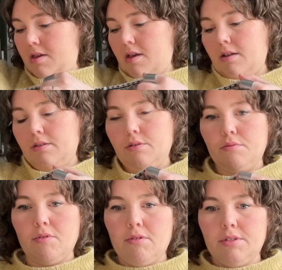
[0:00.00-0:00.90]
little
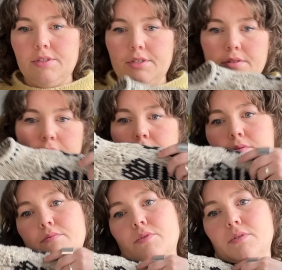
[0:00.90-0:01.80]

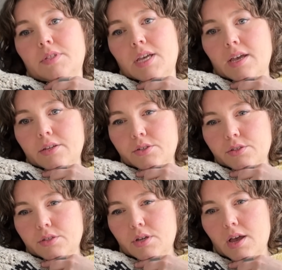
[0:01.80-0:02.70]
rolled
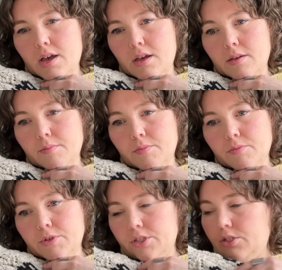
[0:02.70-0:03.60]
edge,
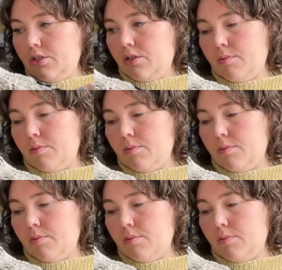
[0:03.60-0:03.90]
which the